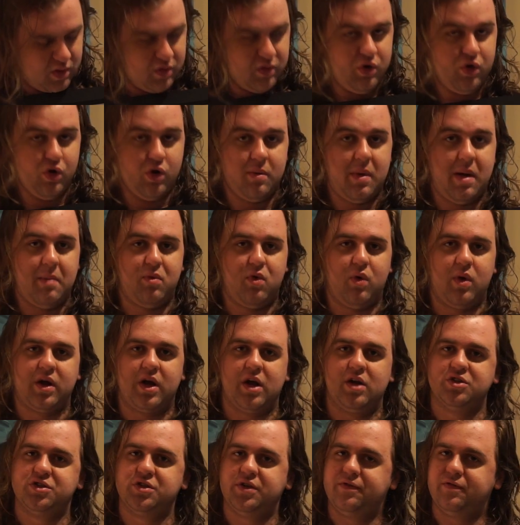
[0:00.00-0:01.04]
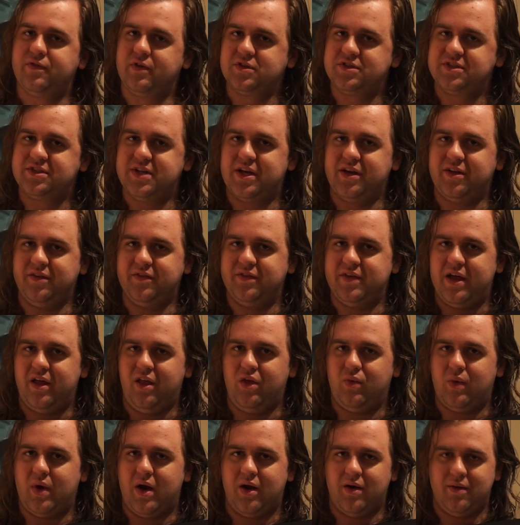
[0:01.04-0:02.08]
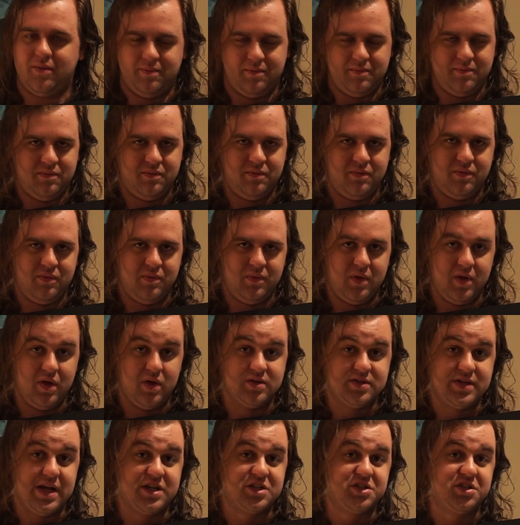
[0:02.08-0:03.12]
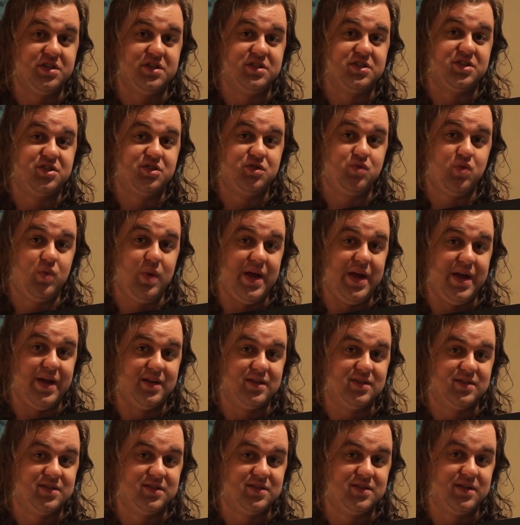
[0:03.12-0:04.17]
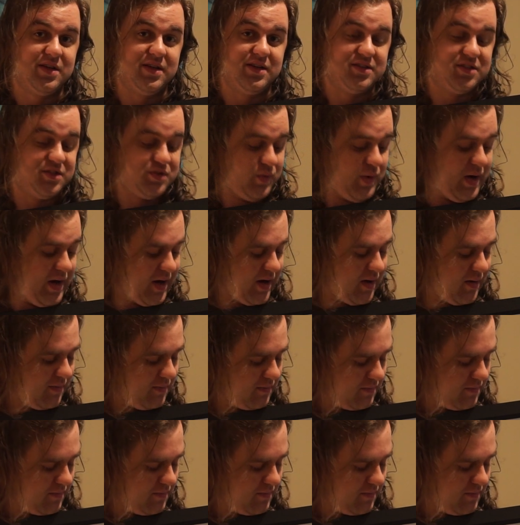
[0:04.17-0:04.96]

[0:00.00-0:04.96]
You remember what country first settled Delaware? It was actually the Swedes in Sweden.